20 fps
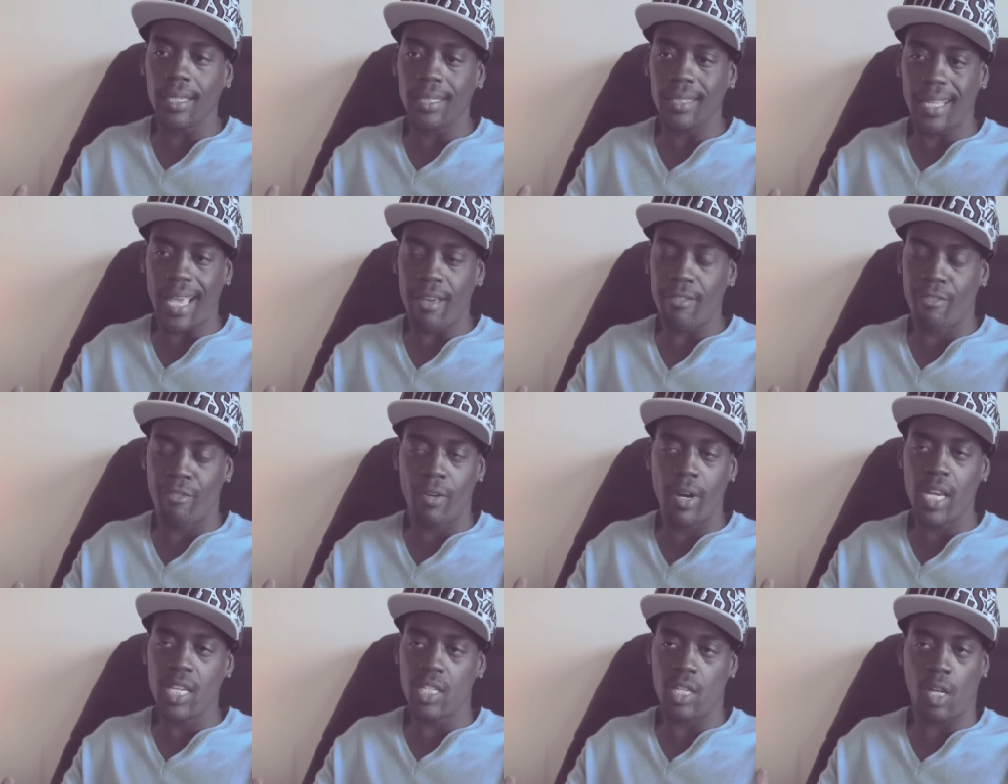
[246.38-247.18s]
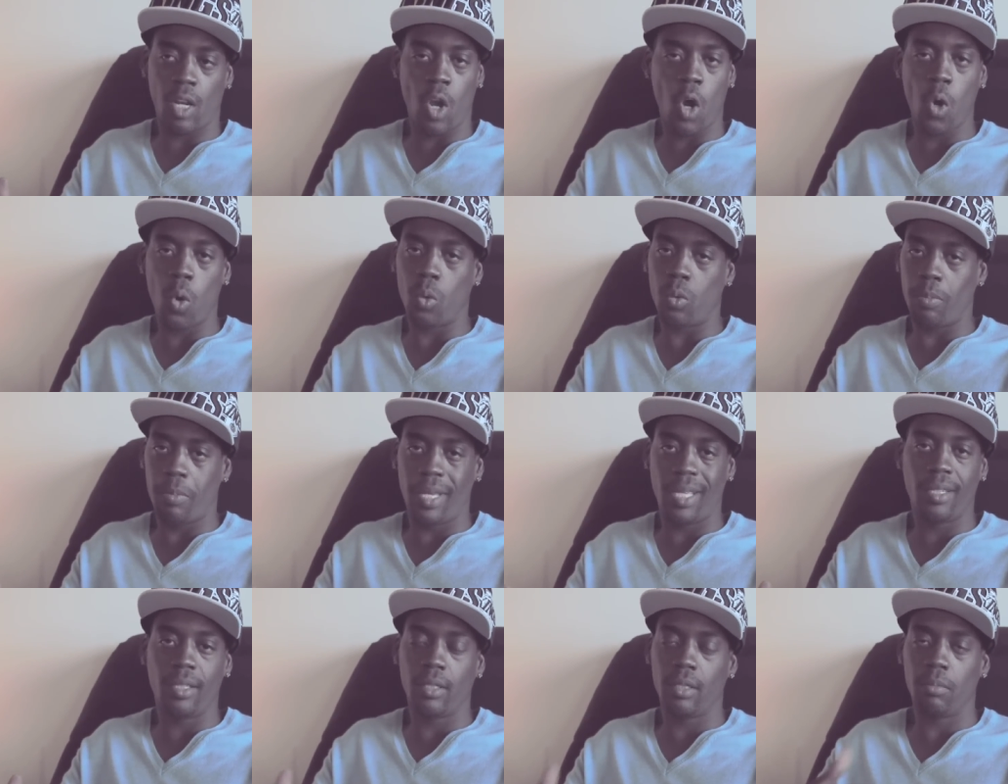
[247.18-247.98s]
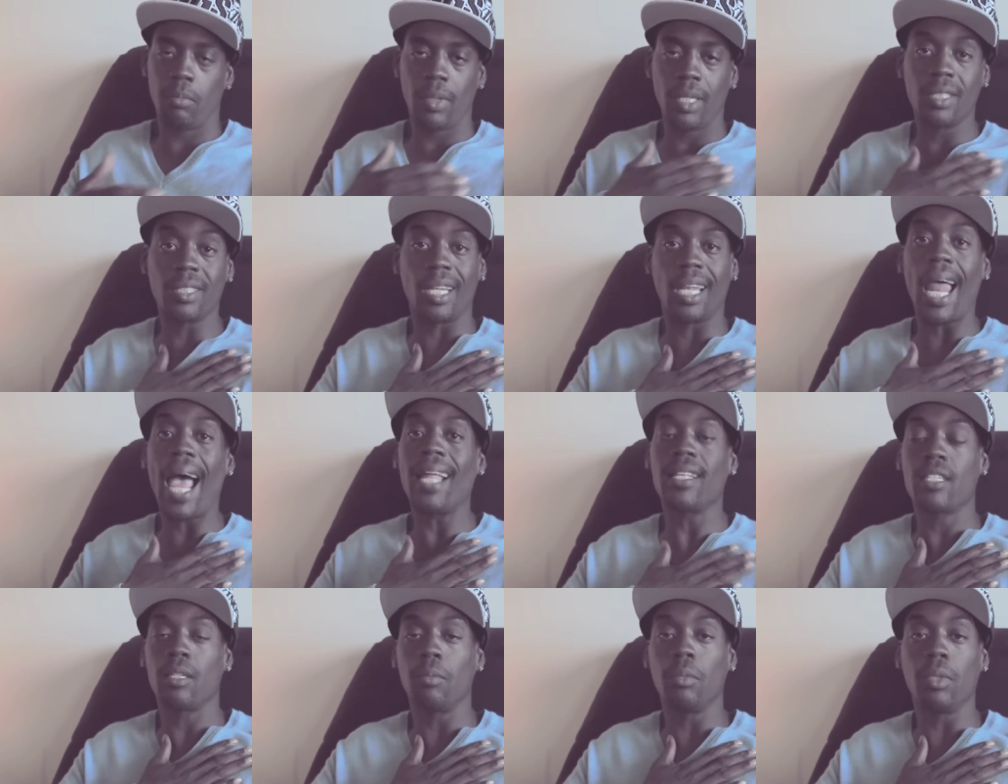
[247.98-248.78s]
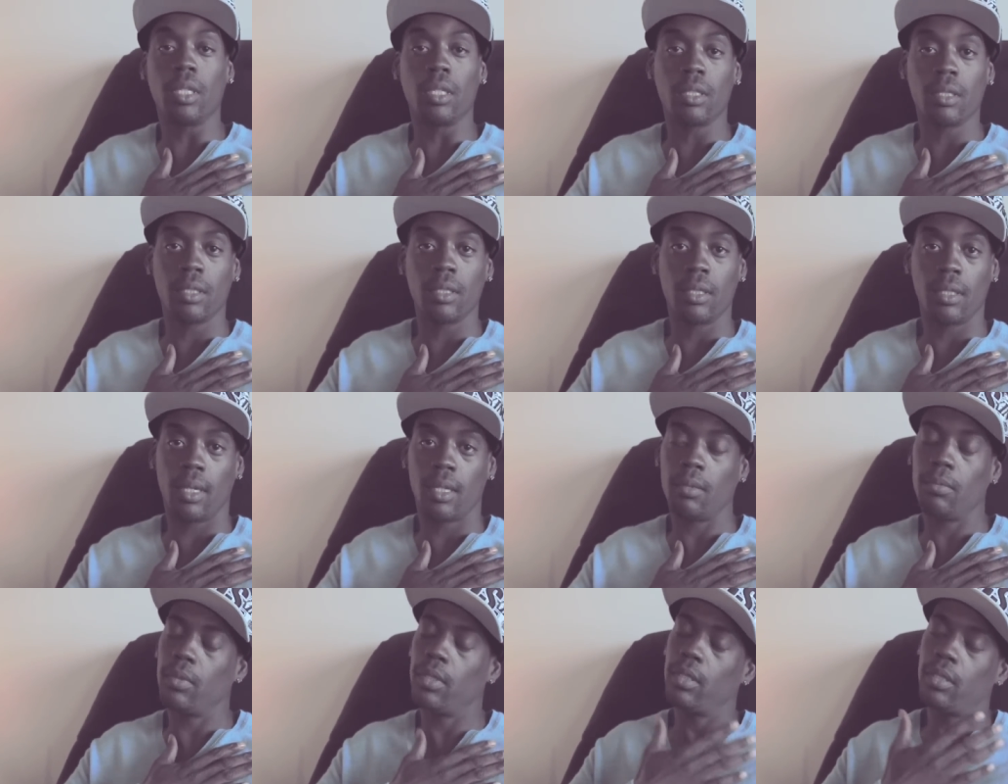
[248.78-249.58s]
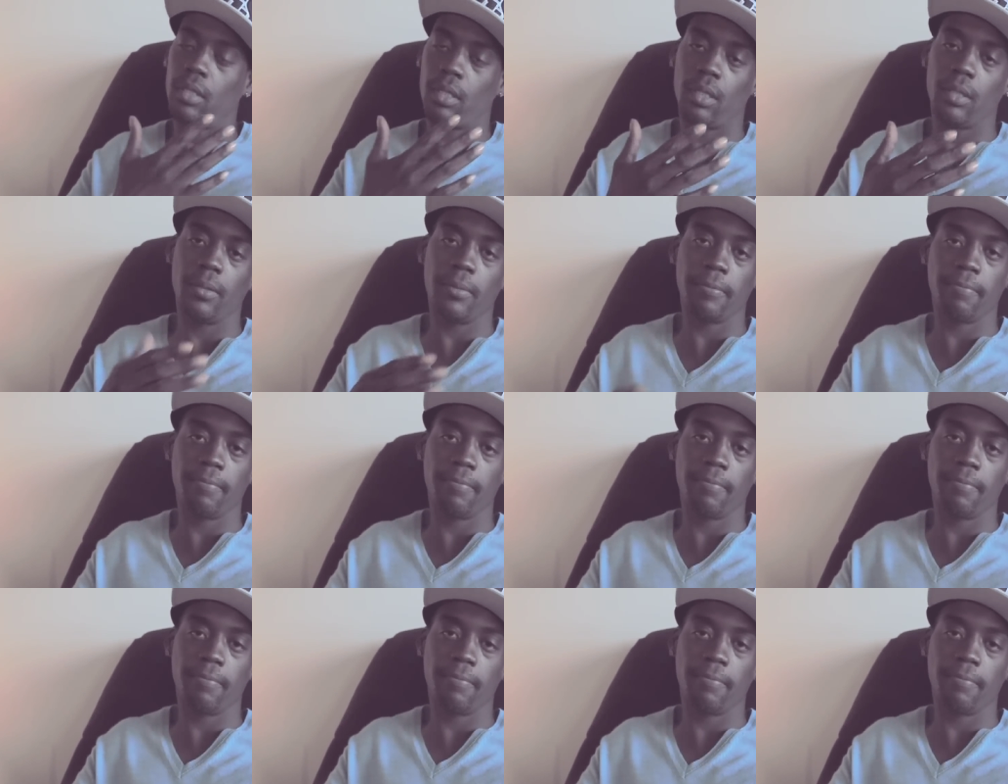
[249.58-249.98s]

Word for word: that phrase alone means a lot to me, you know what I mean? So,